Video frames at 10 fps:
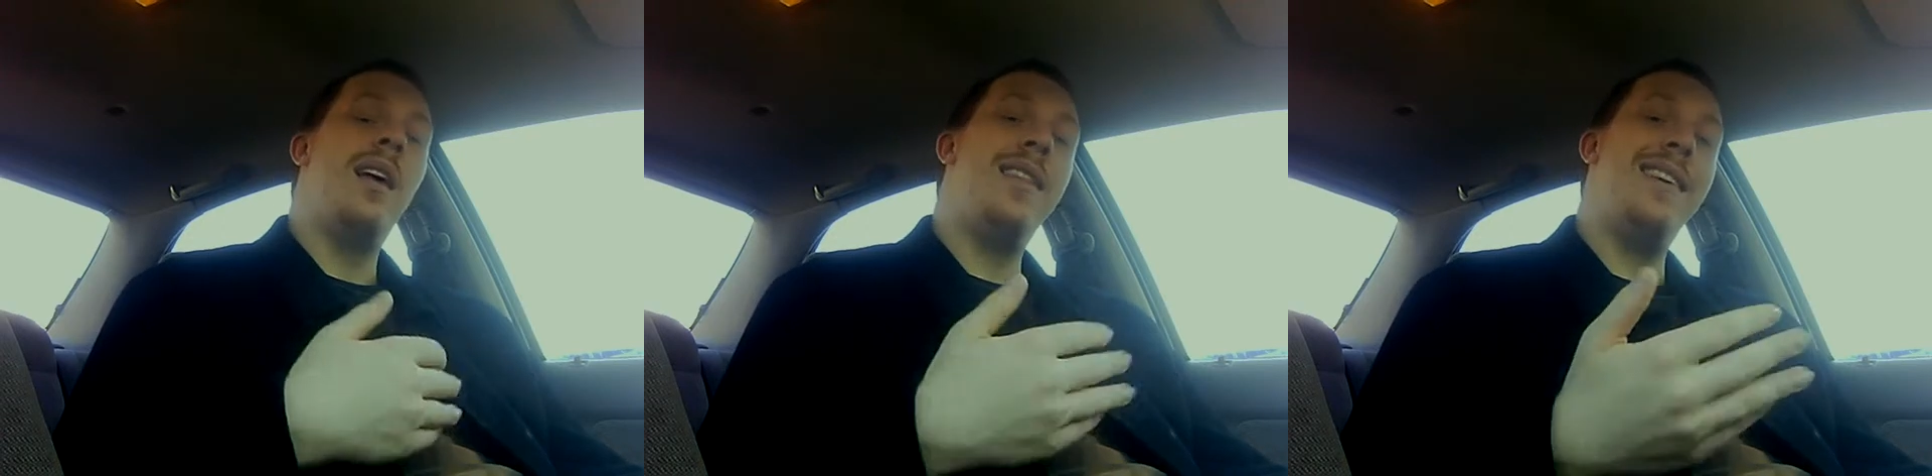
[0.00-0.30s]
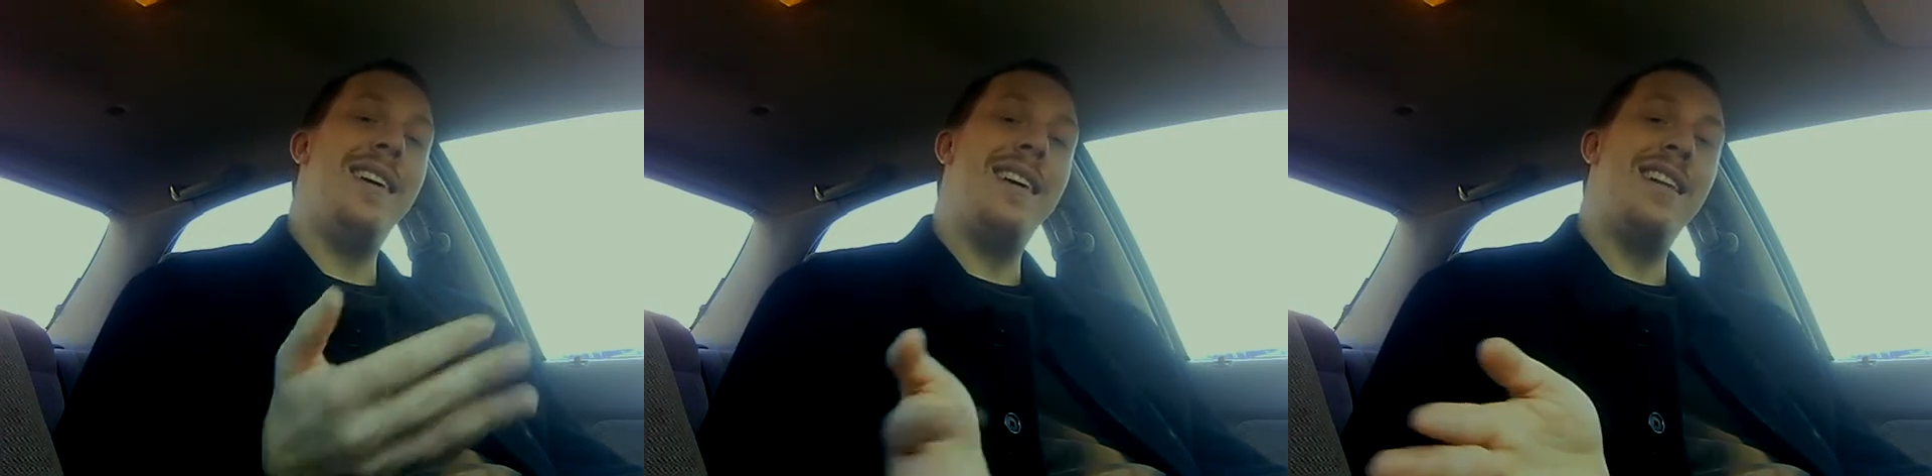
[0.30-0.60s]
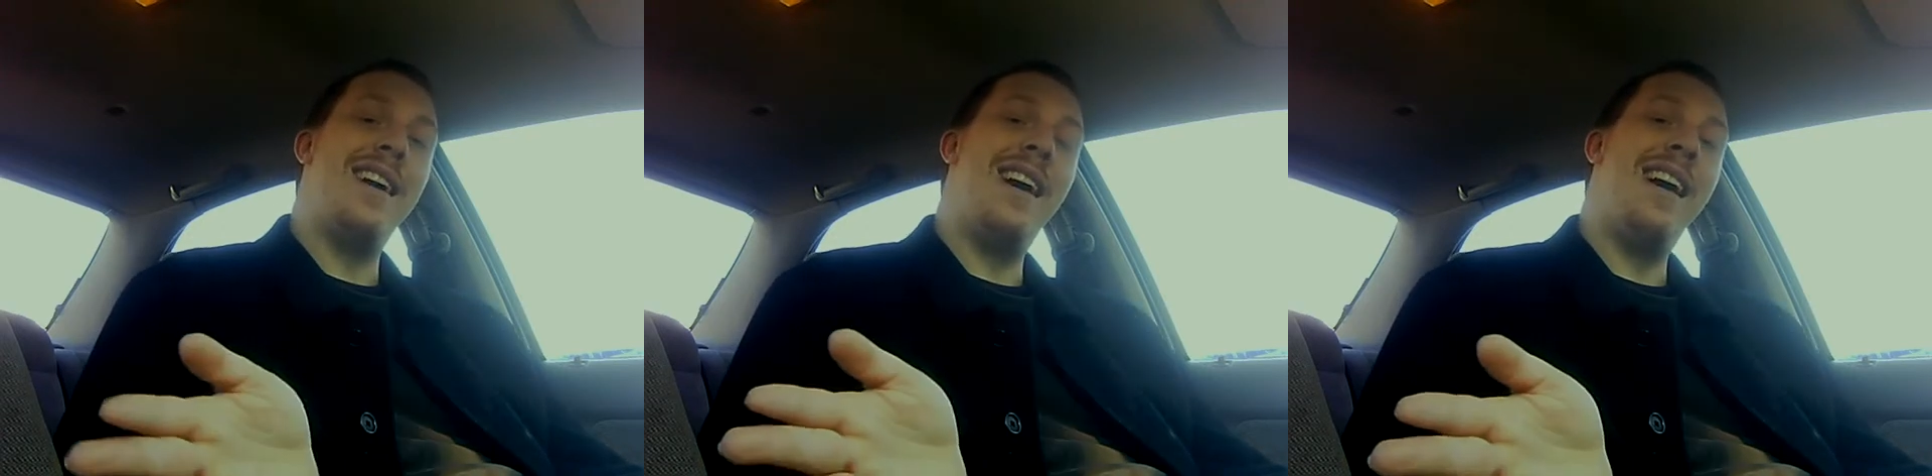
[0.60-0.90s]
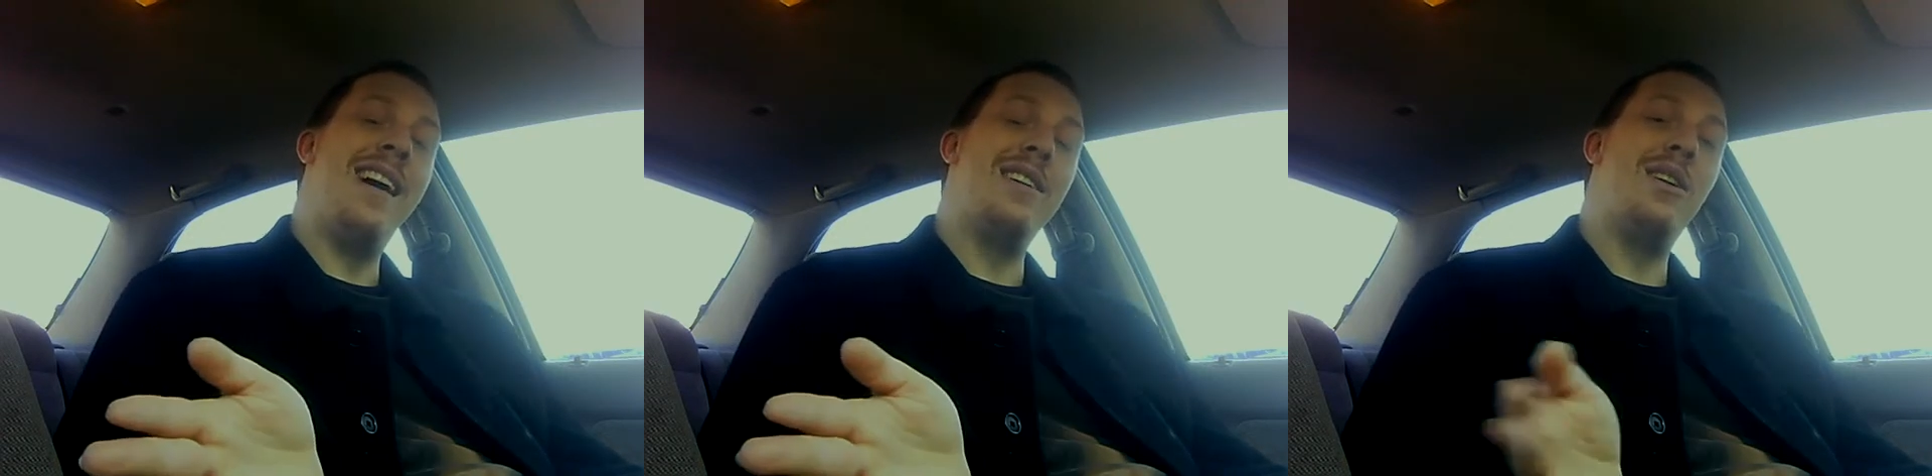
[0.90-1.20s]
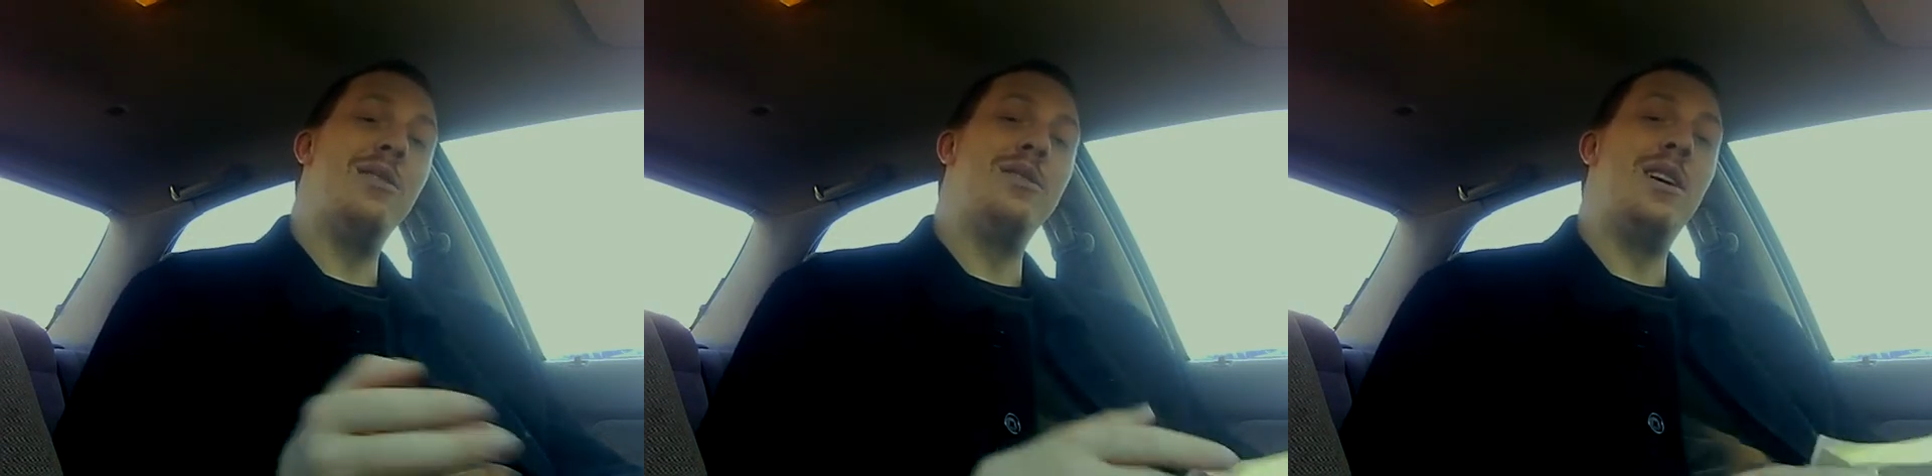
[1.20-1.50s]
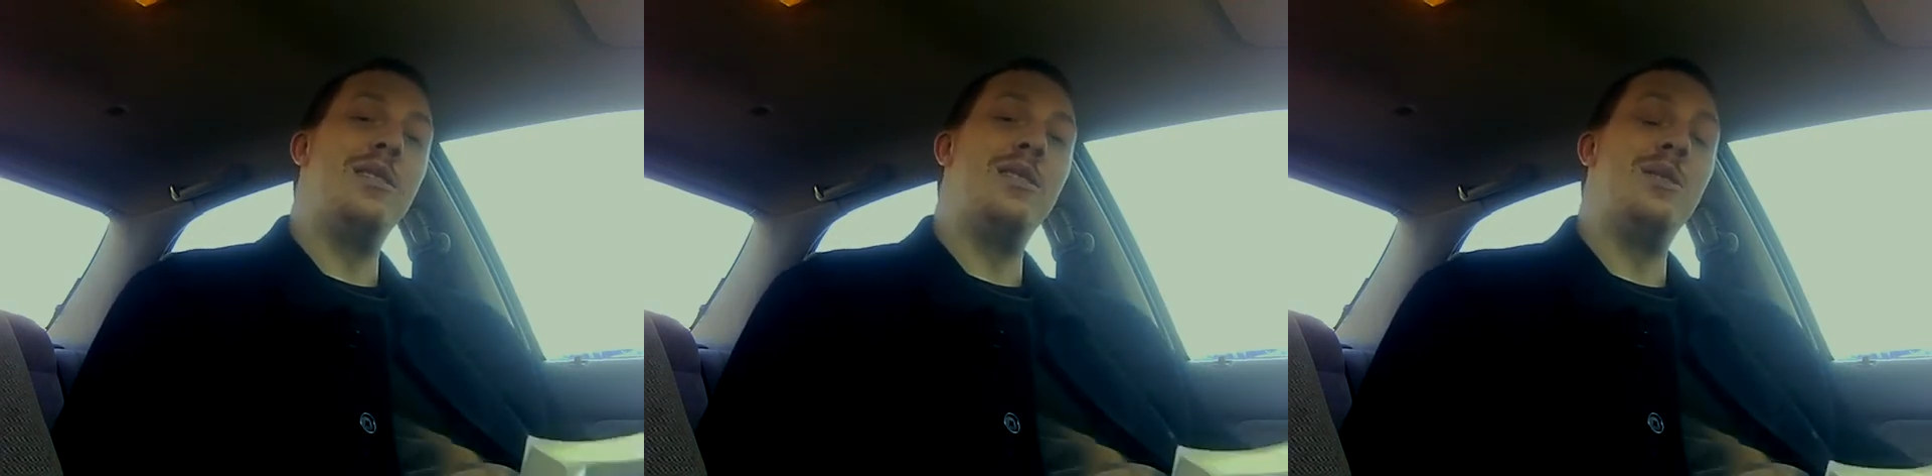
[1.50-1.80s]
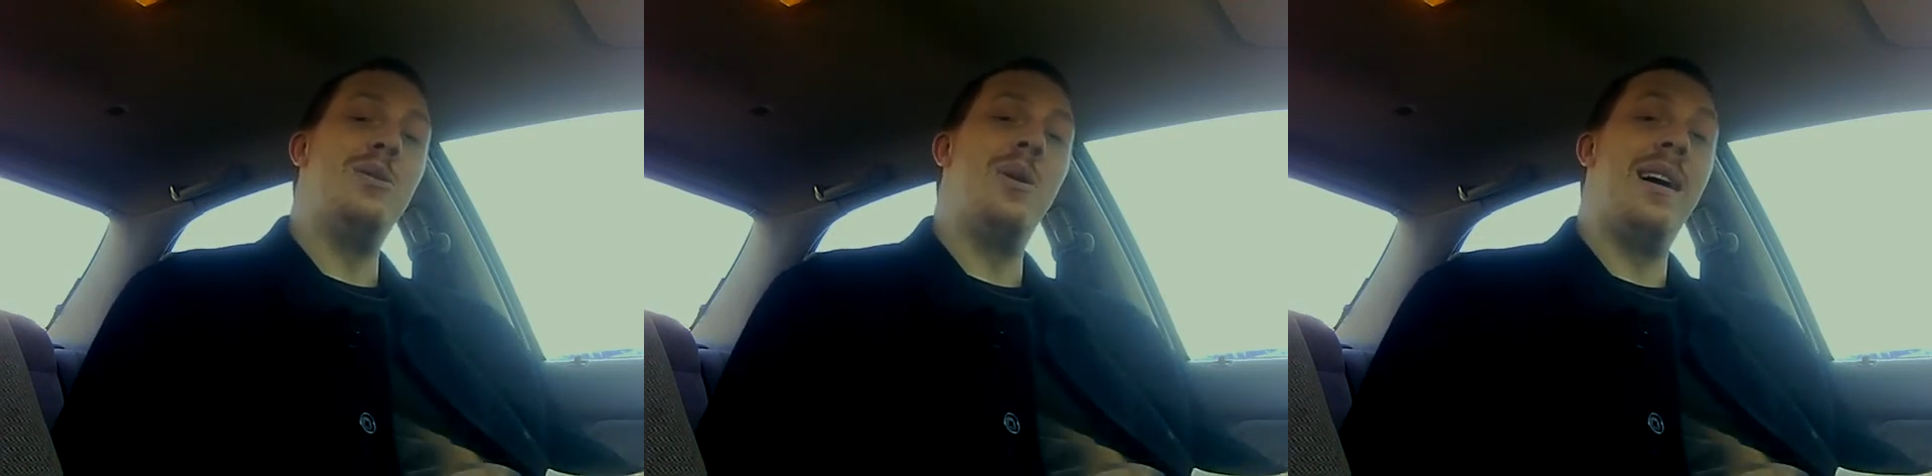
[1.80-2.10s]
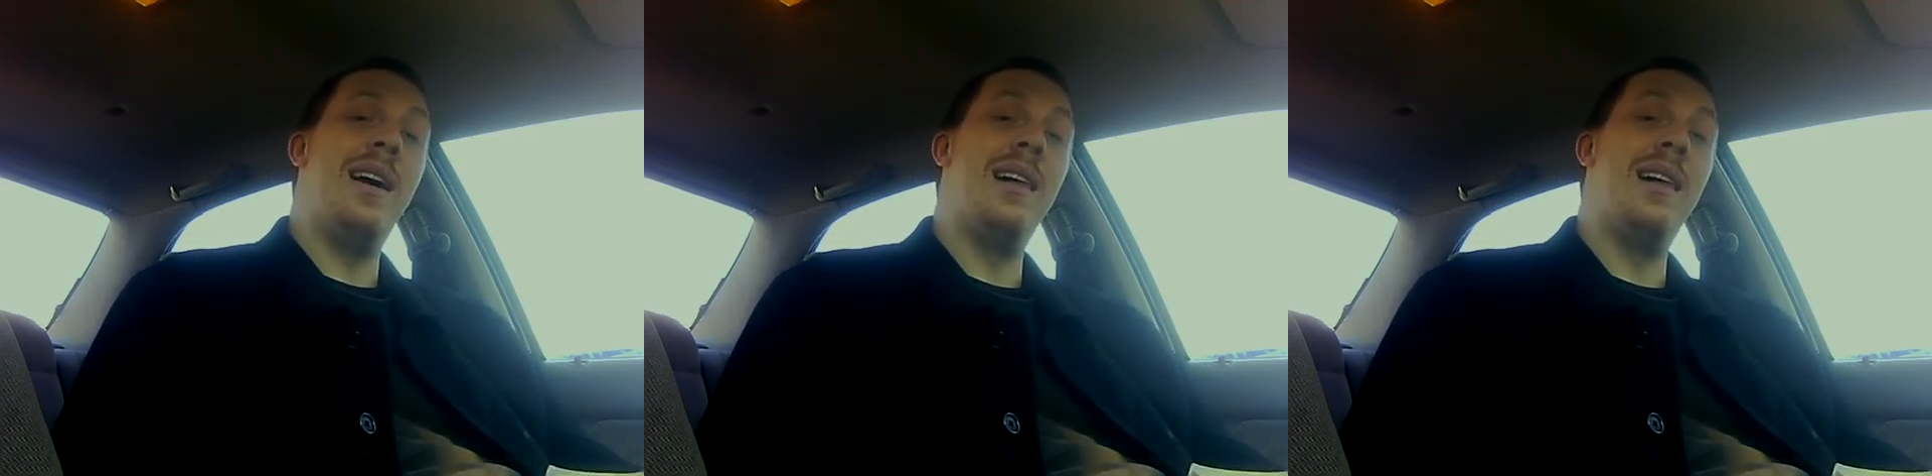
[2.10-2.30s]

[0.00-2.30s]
and then goes on to